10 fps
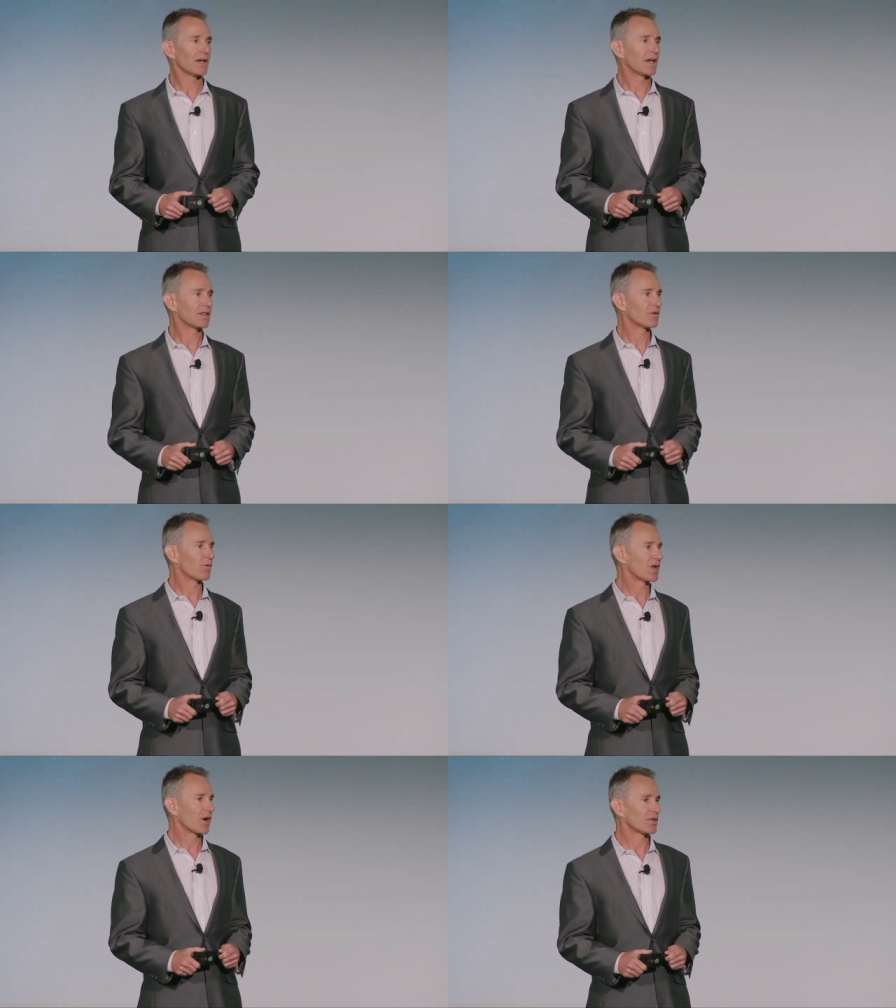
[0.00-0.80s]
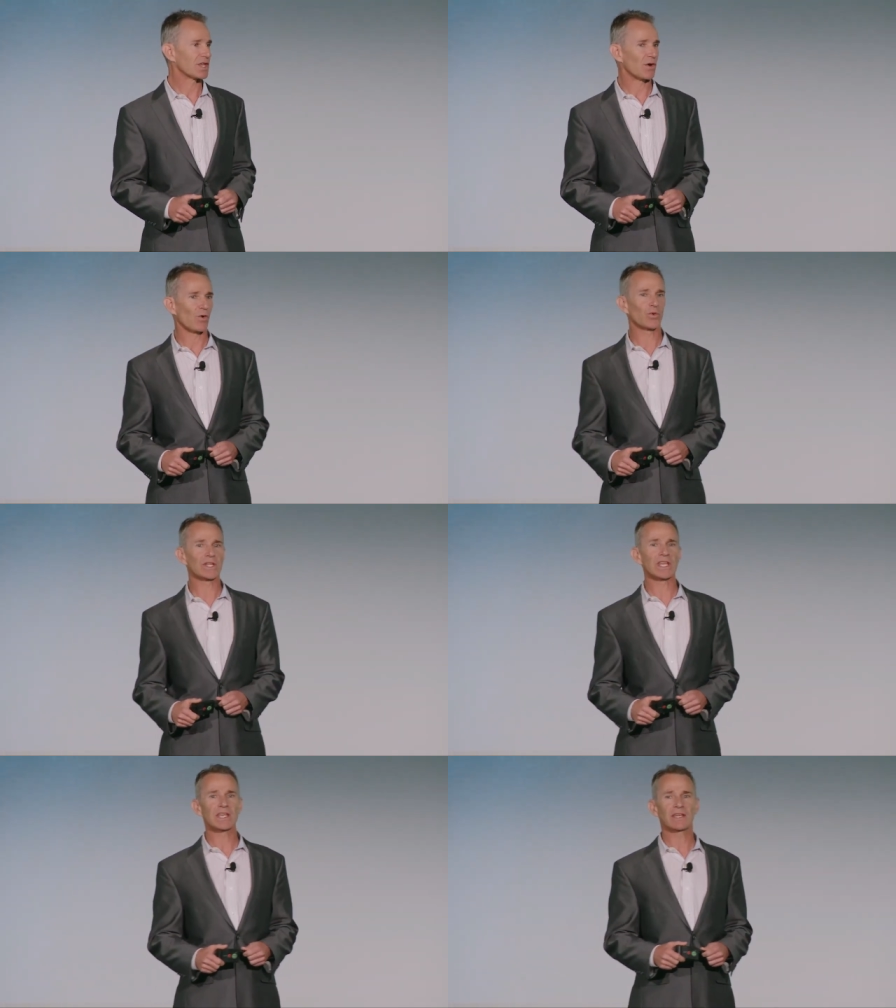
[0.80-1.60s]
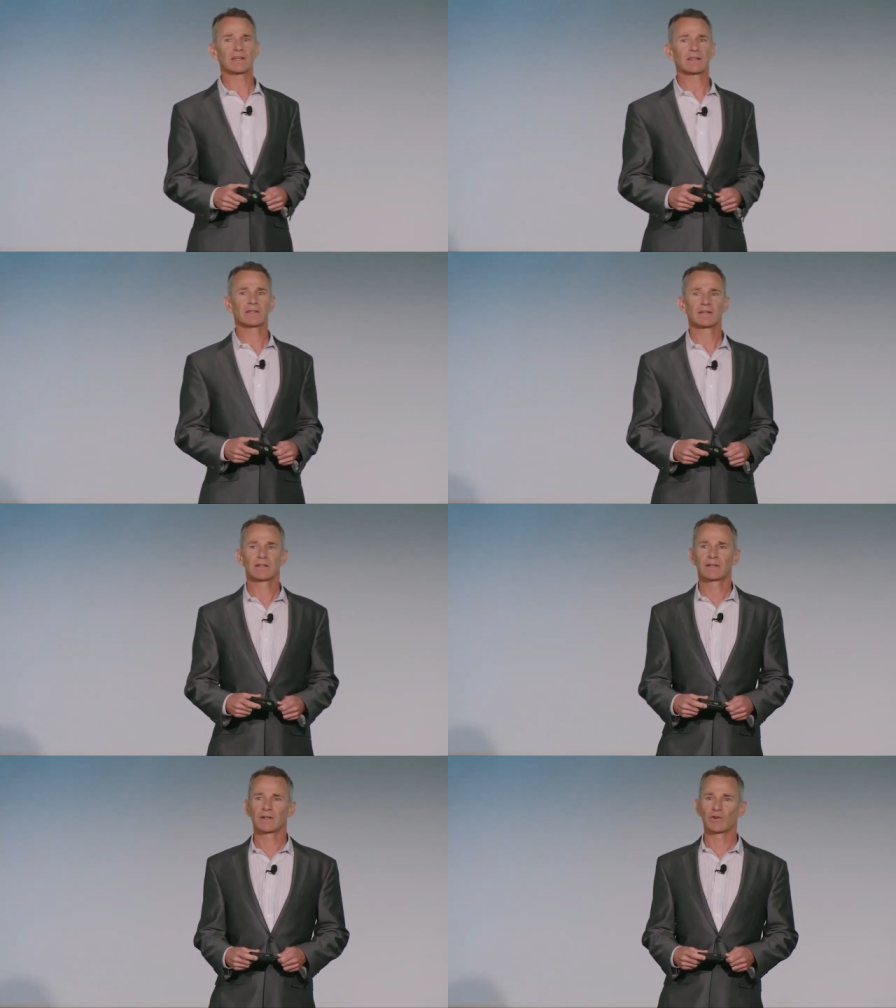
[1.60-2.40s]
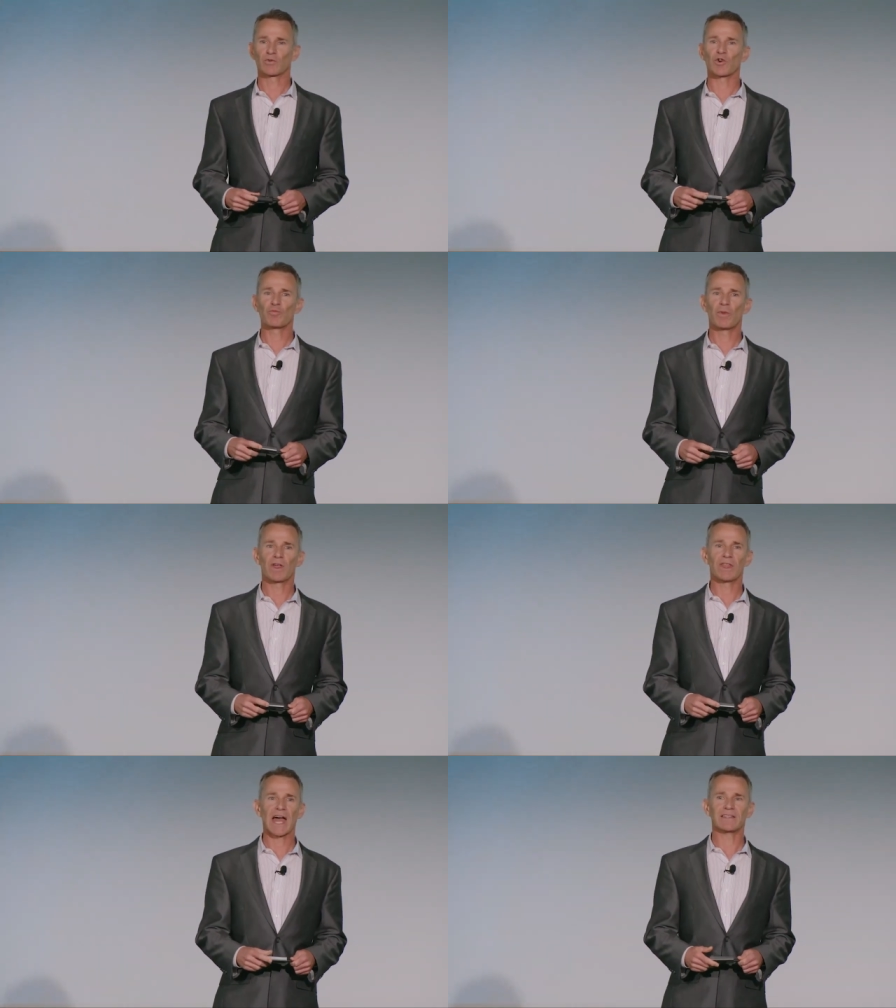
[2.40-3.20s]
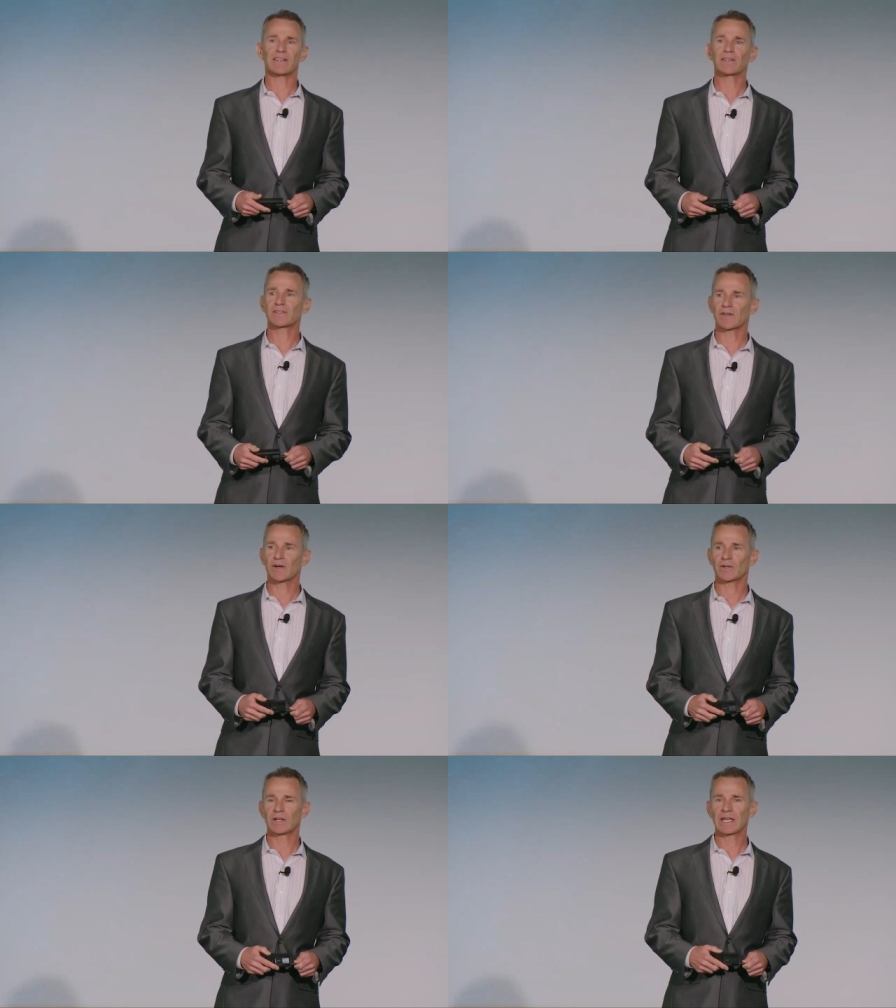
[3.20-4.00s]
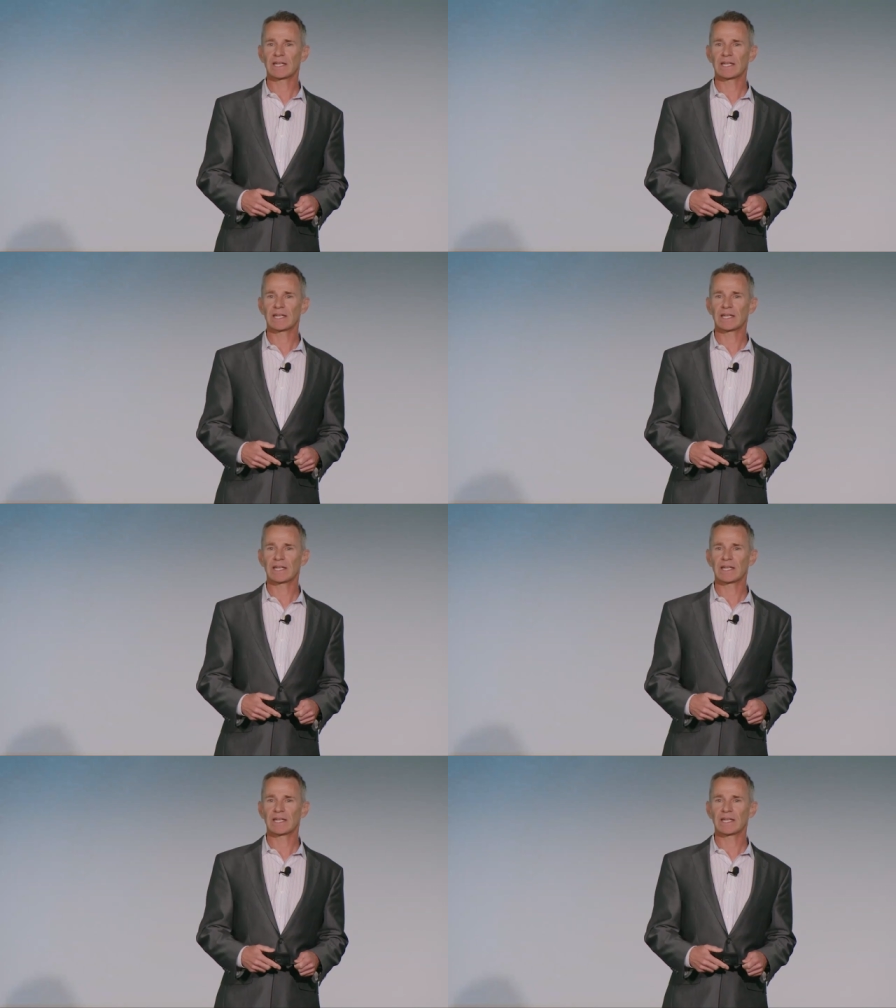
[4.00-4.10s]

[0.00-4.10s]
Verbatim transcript: I think we are the only group that does so.